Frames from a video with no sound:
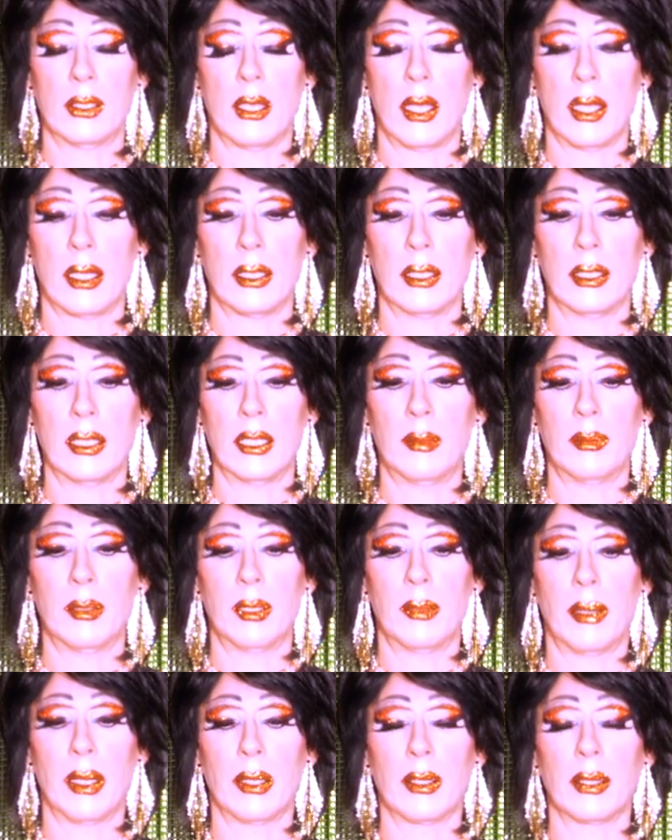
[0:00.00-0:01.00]
talk a little
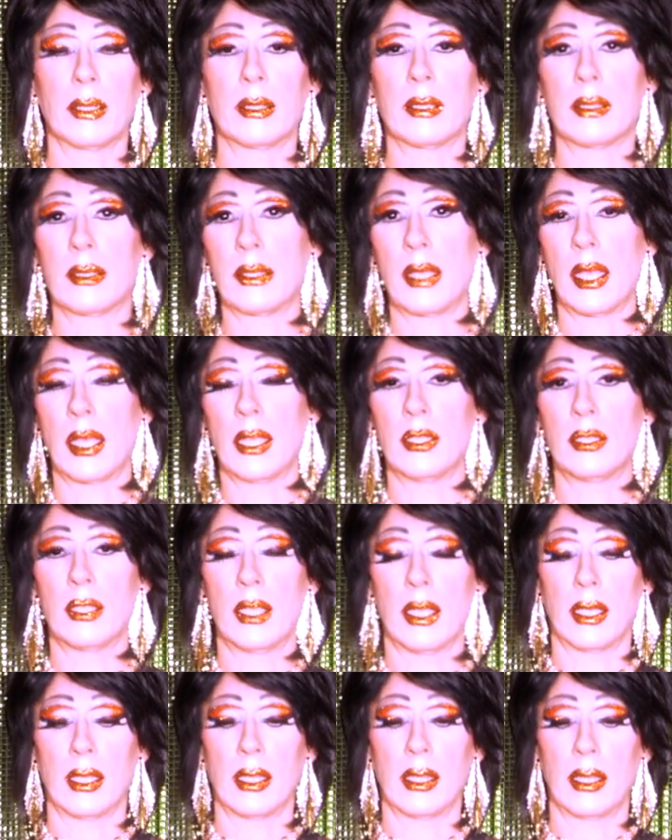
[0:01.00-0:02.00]
bit about
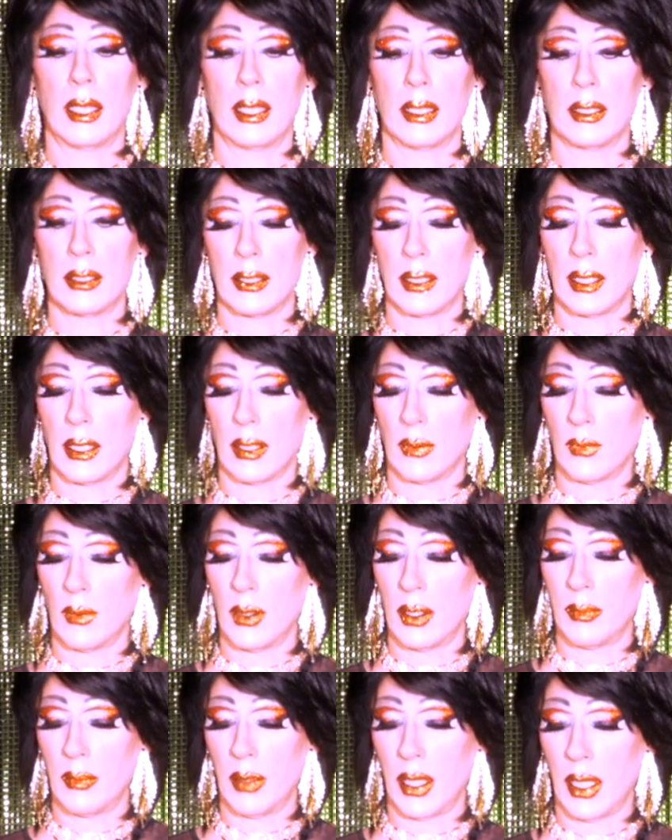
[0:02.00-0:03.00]
staging and things that
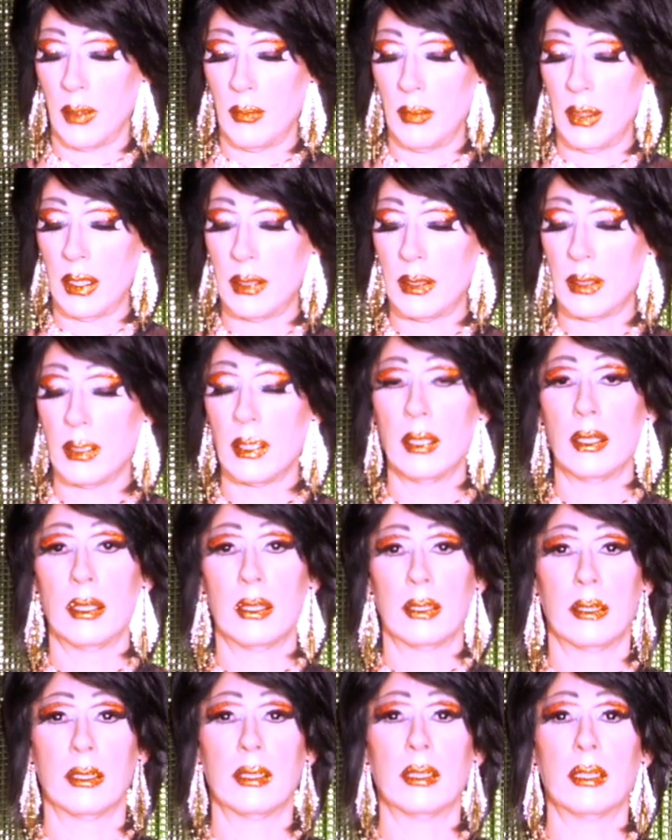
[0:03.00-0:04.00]
one might miss
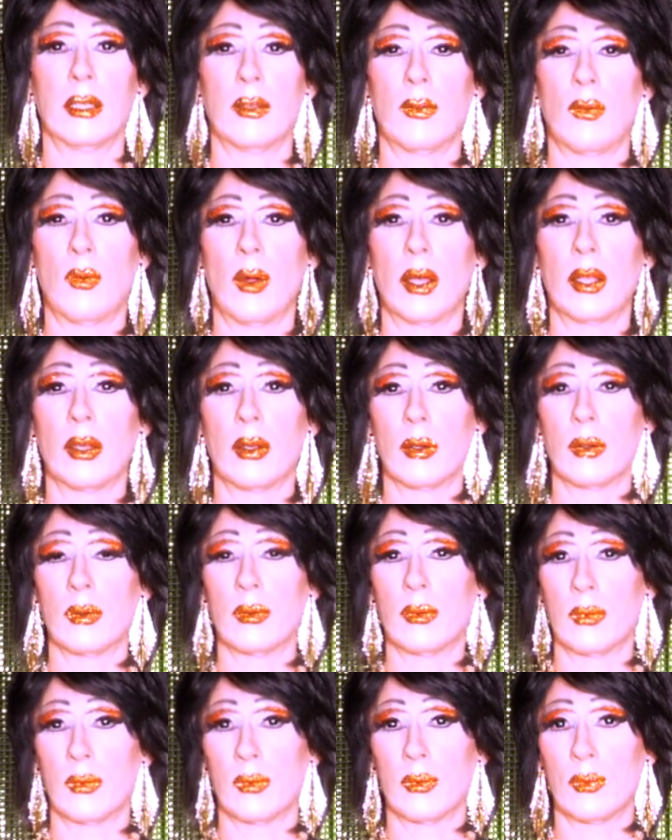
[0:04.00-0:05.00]
if one
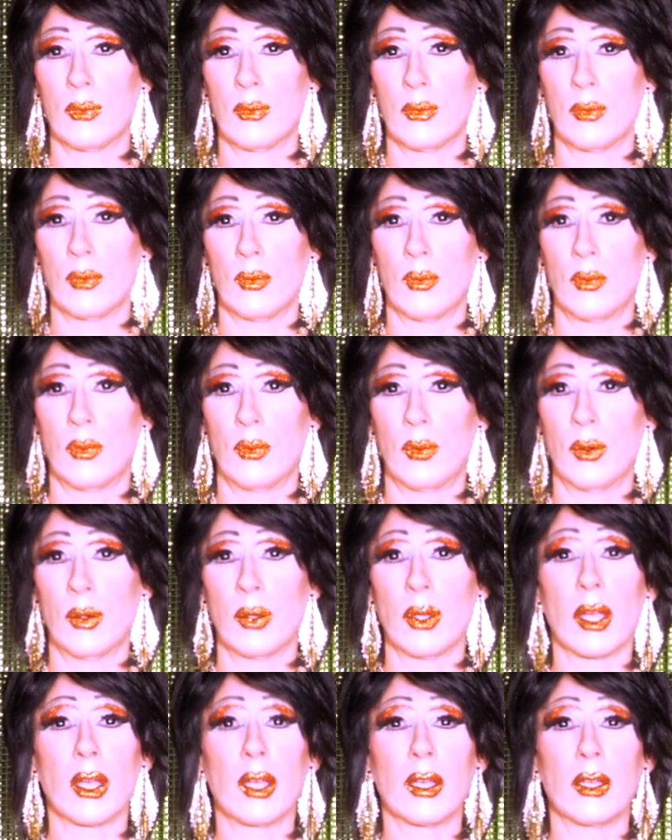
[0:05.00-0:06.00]

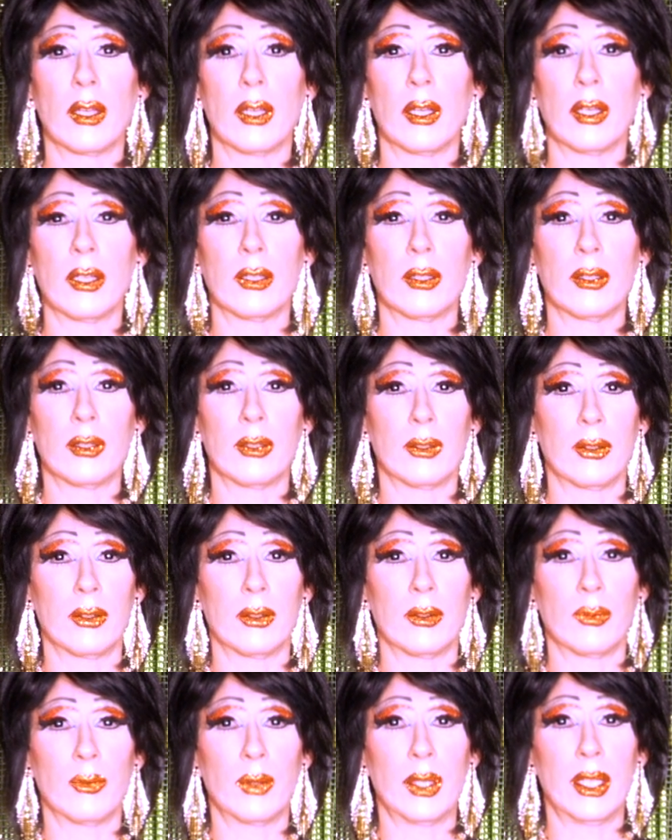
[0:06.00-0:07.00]
were
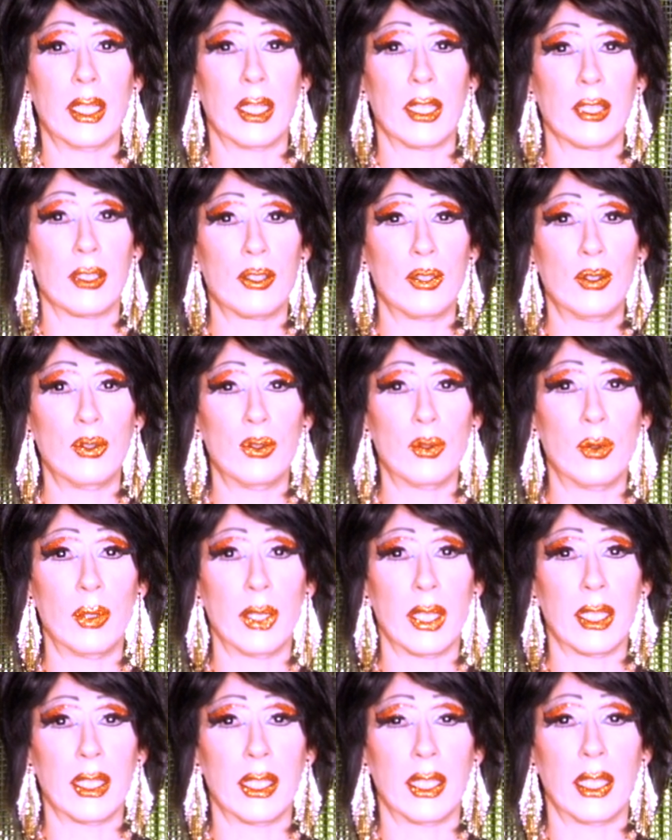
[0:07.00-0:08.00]
reading too
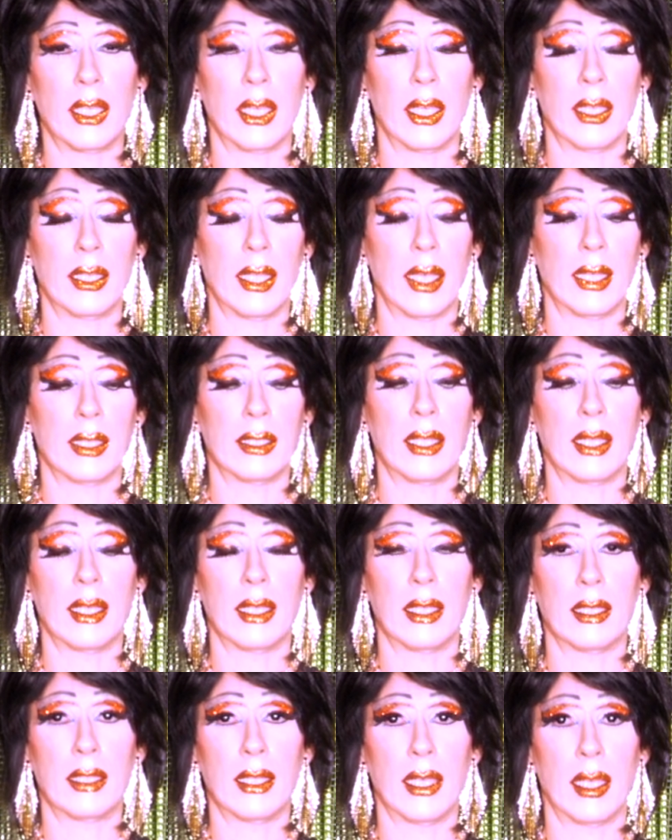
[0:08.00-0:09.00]
quickly and not
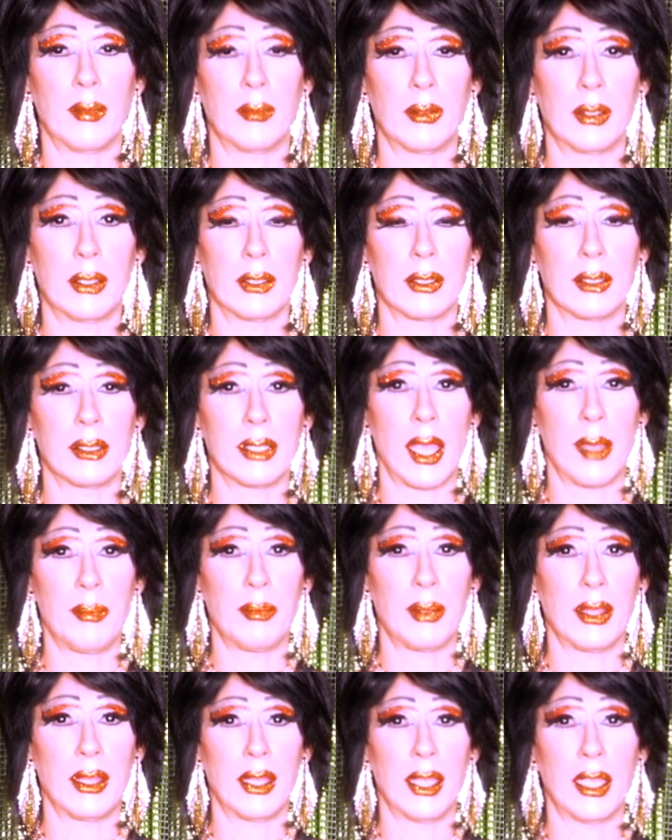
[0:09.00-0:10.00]
taking time to
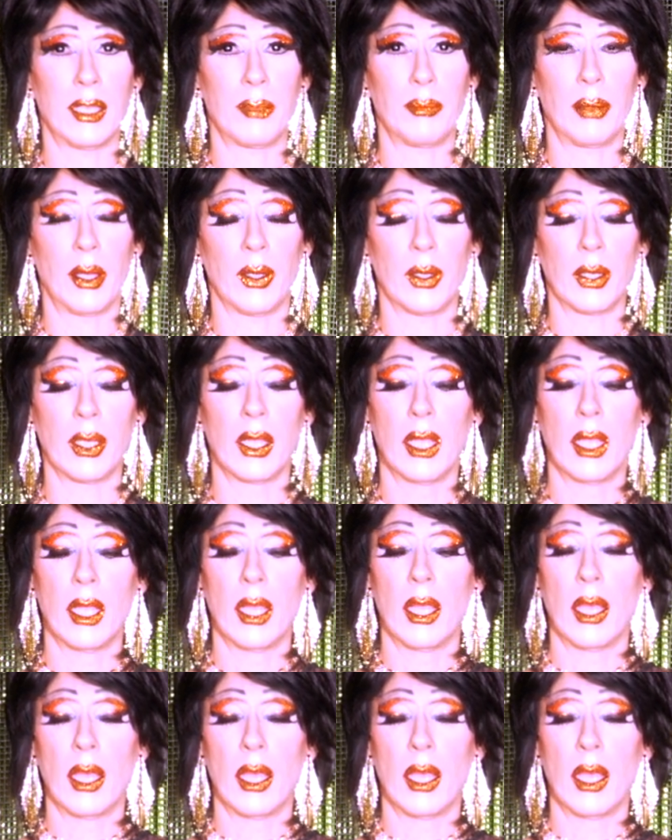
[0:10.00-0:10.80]
stop and think about